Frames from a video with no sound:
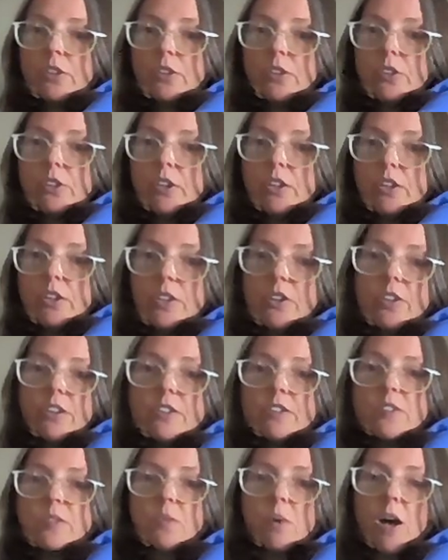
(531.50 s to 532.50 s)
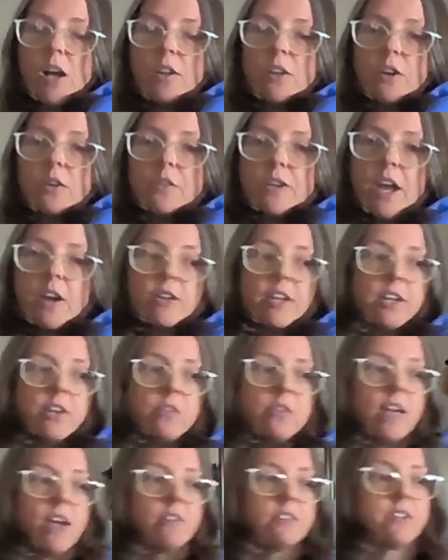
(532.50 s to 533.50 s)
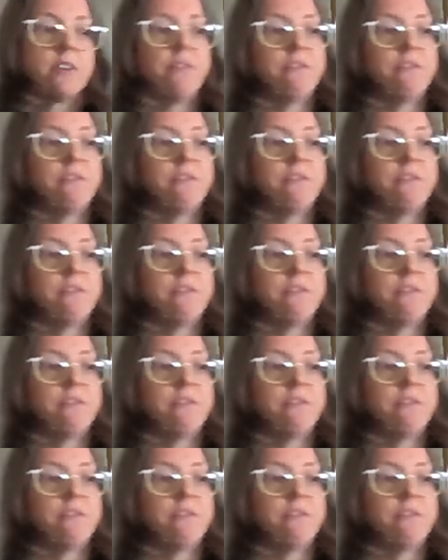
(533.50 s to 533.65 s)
Good swallow. Now can you count to